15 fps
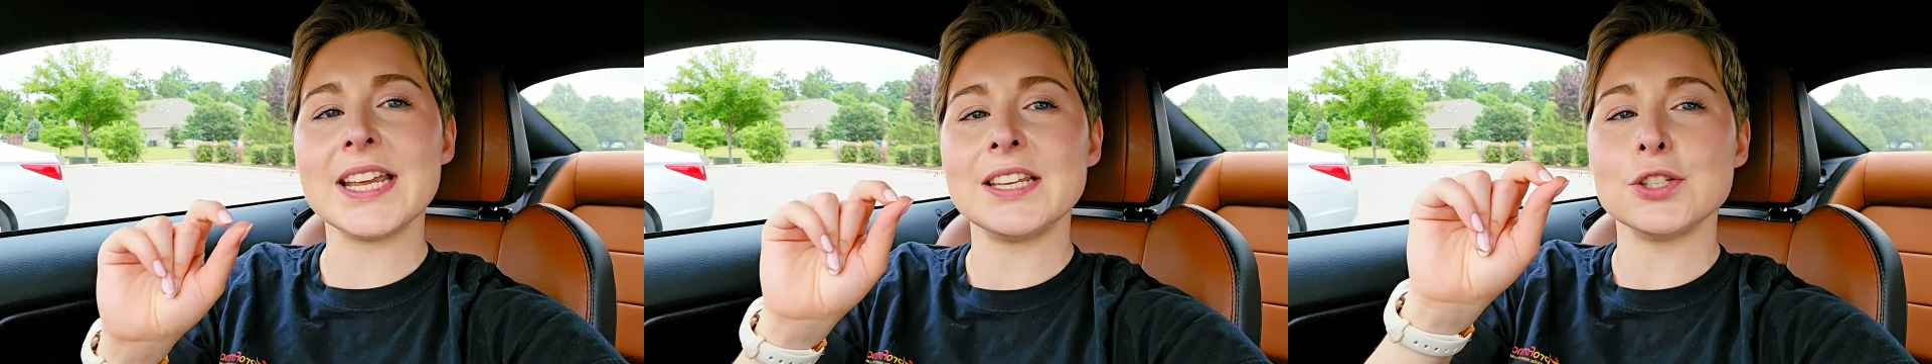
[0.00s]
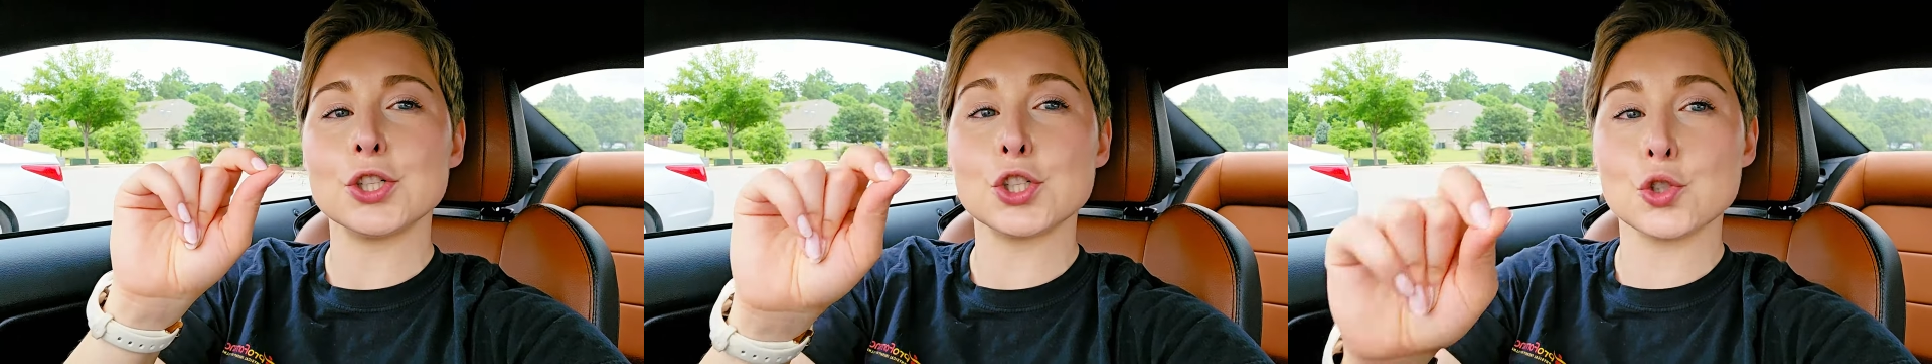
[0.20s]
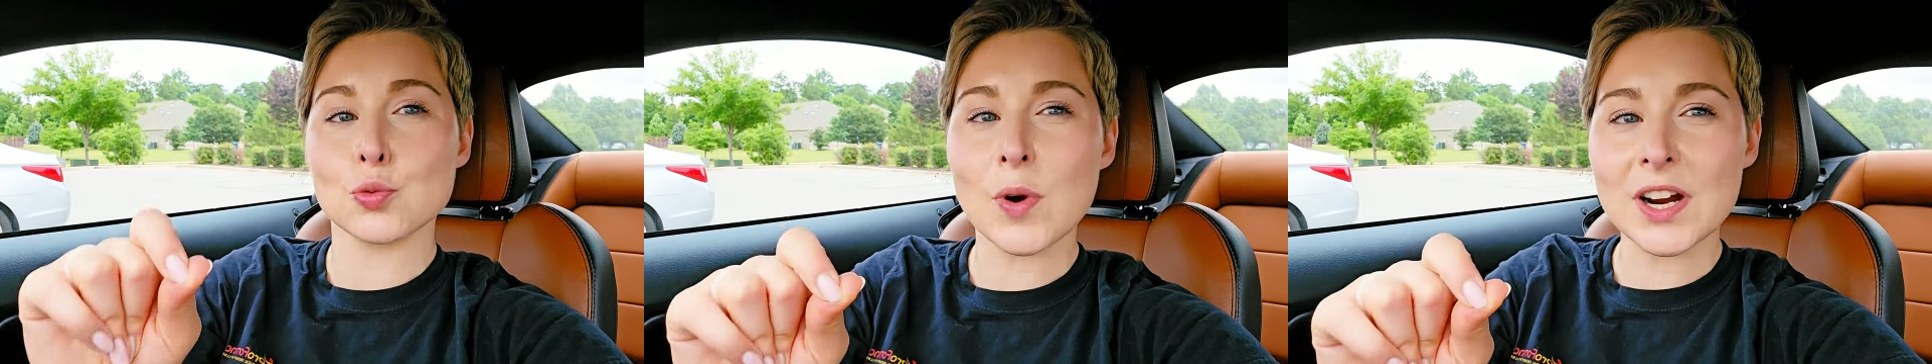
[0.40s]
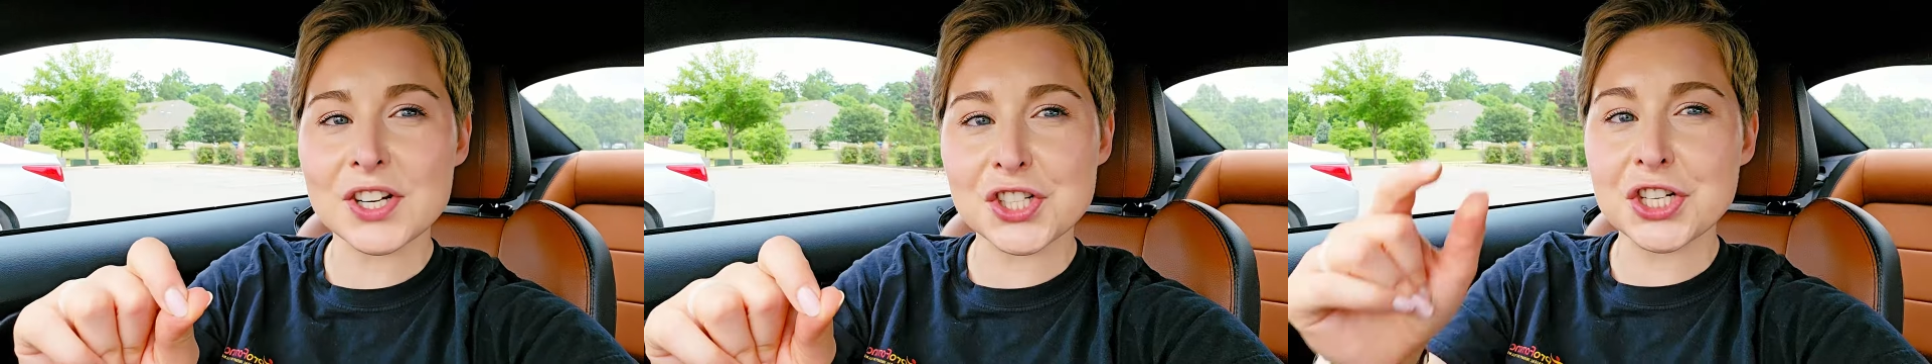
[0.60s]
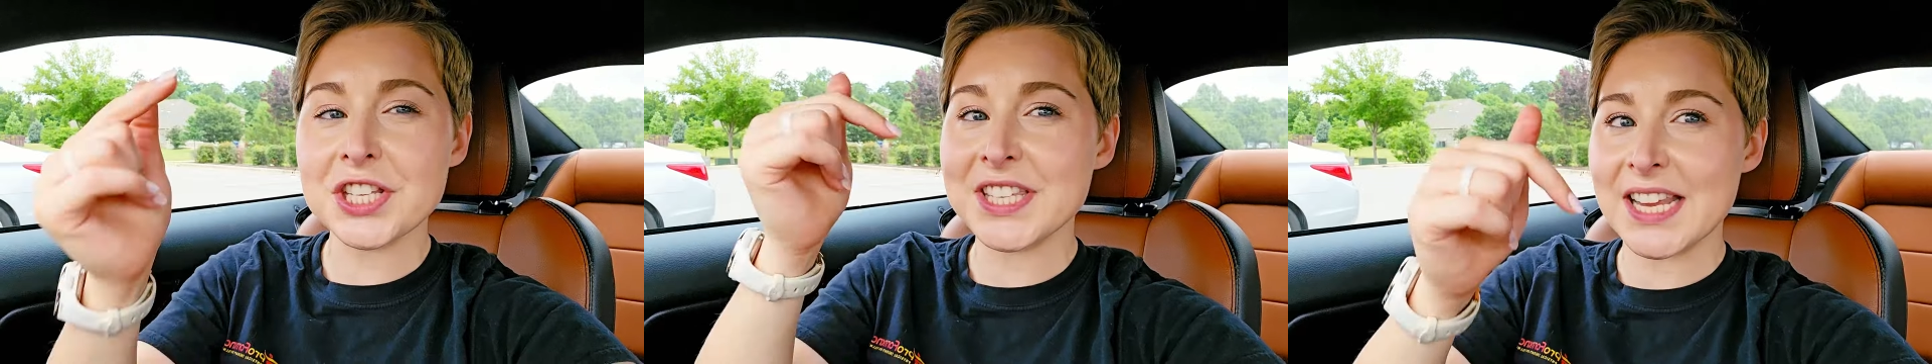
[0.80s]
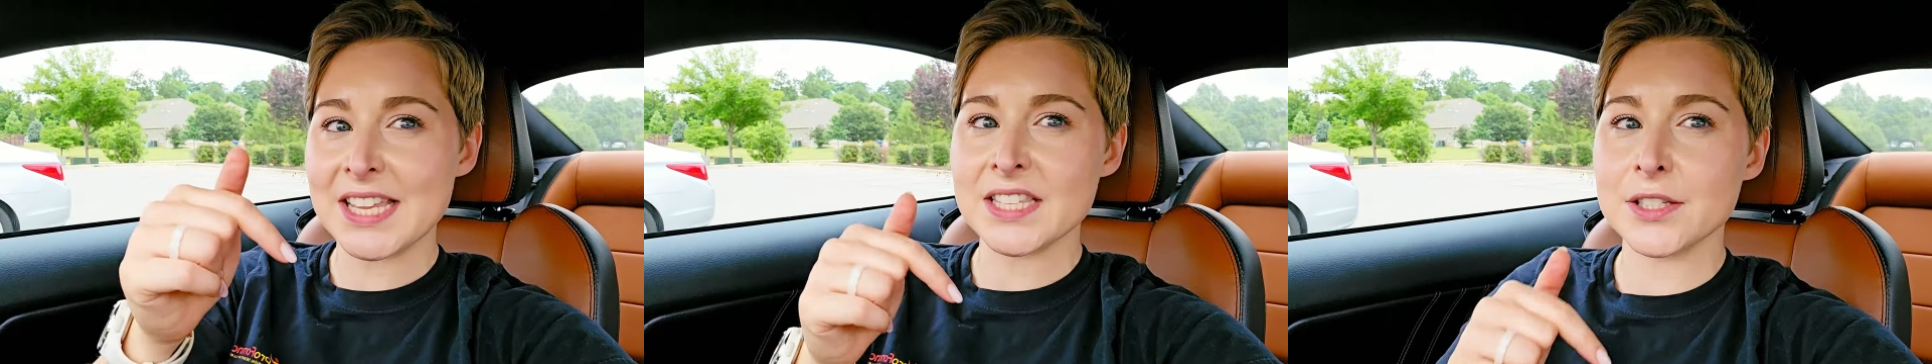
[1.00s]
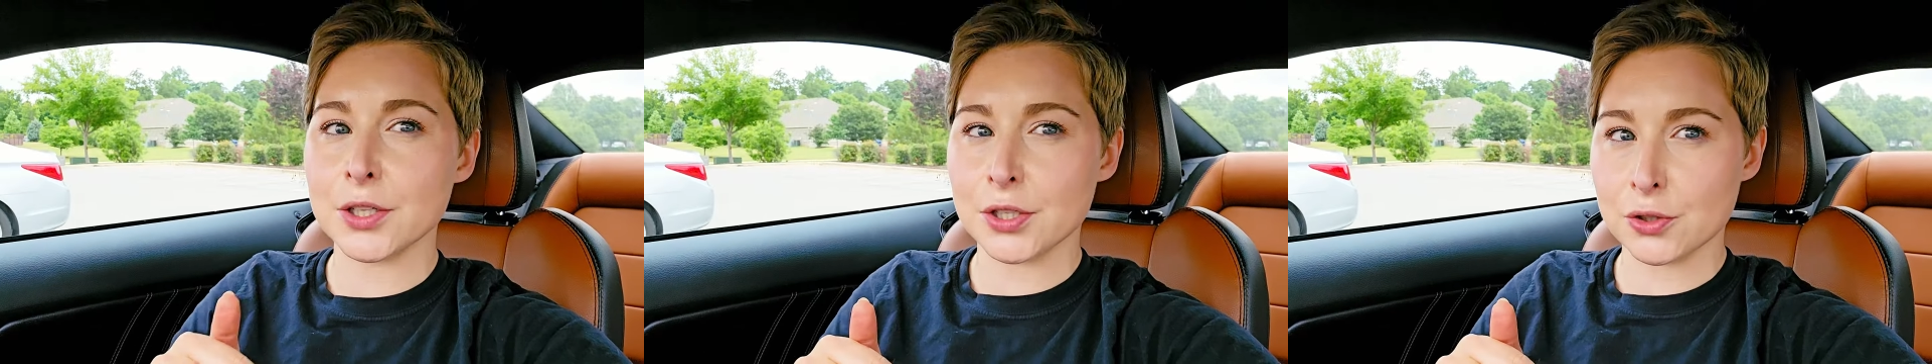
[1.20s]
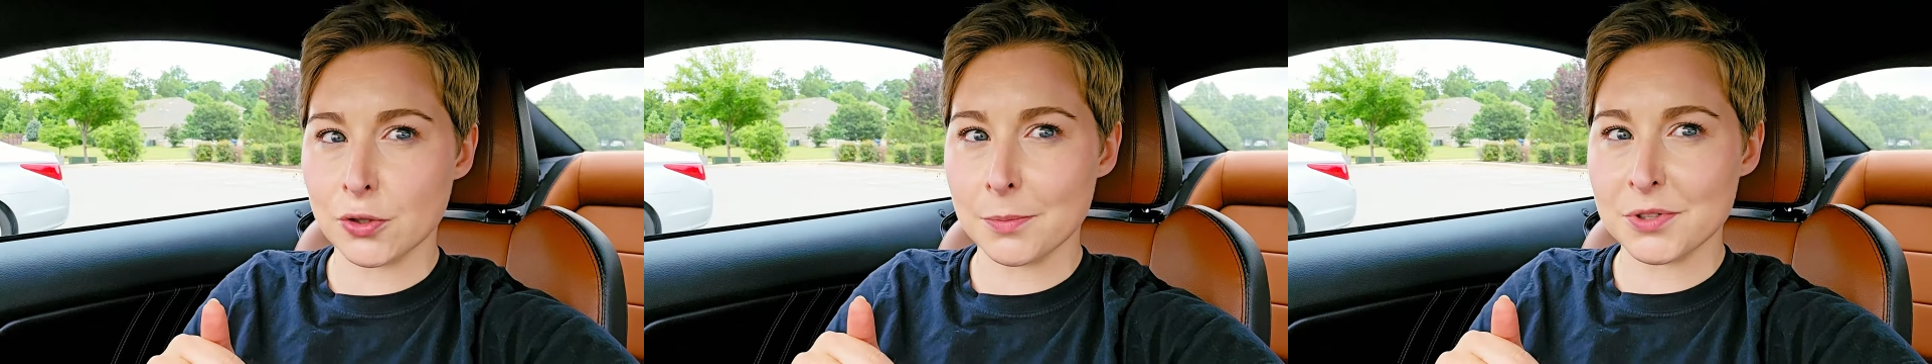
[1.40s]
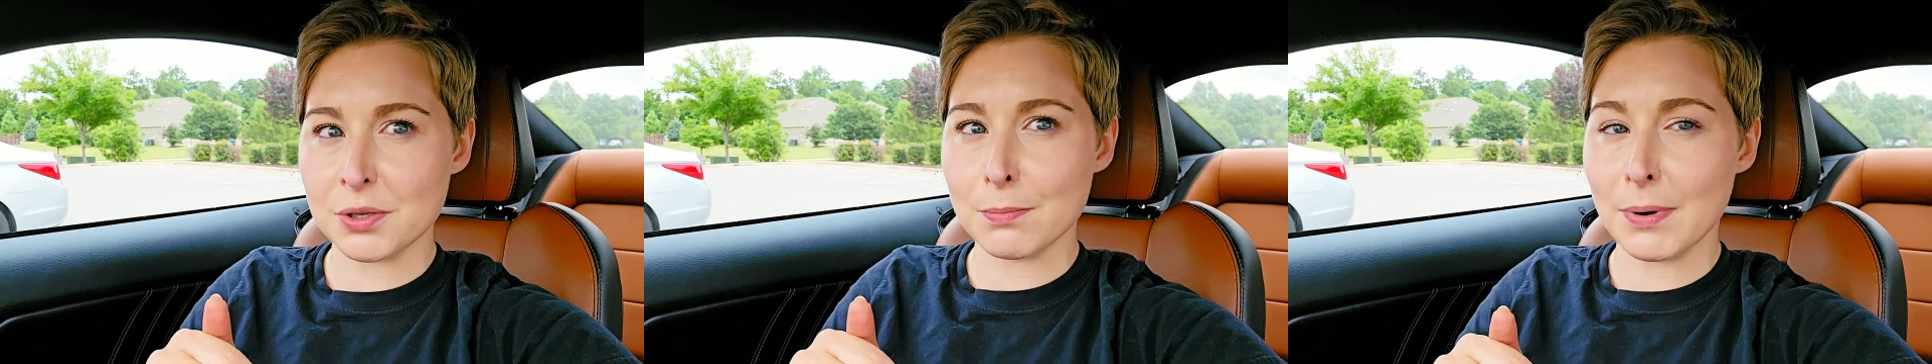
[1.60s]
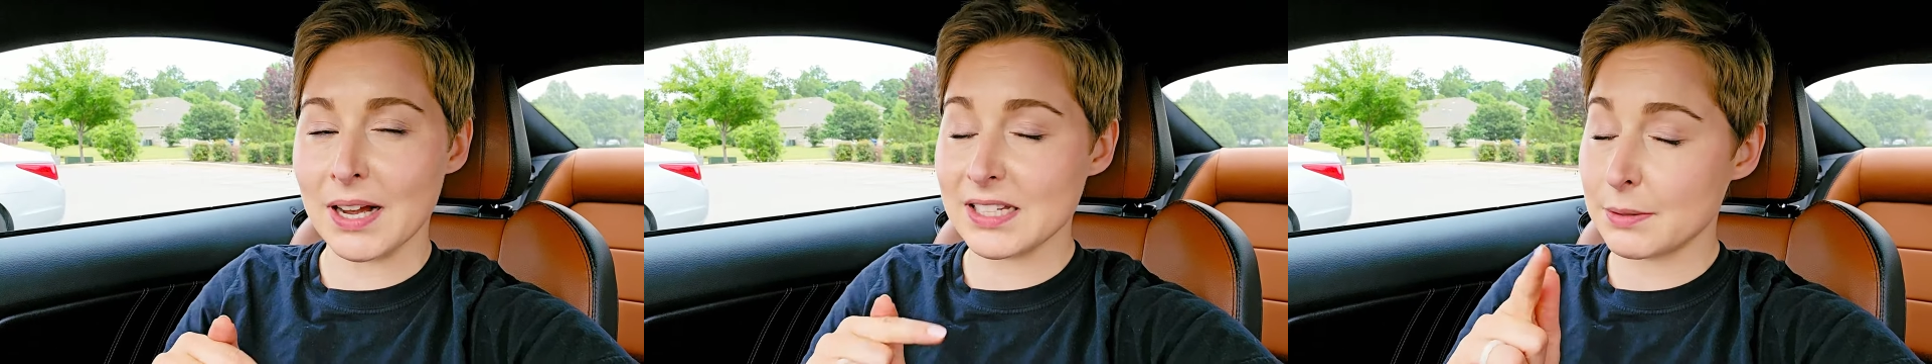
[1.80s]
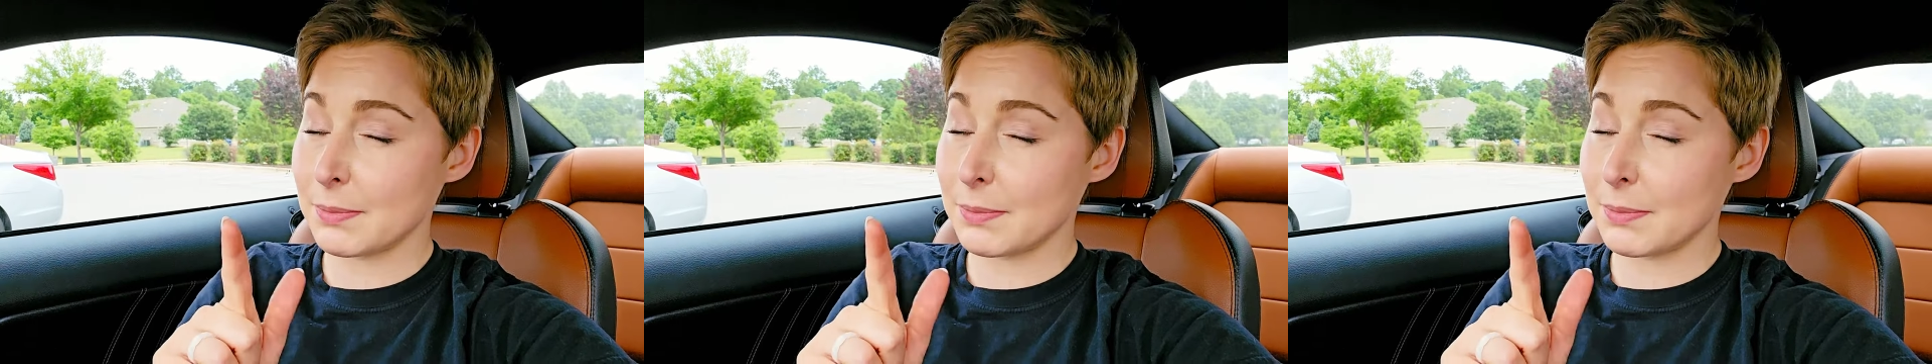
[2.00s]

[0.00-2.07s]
instructions in the description box,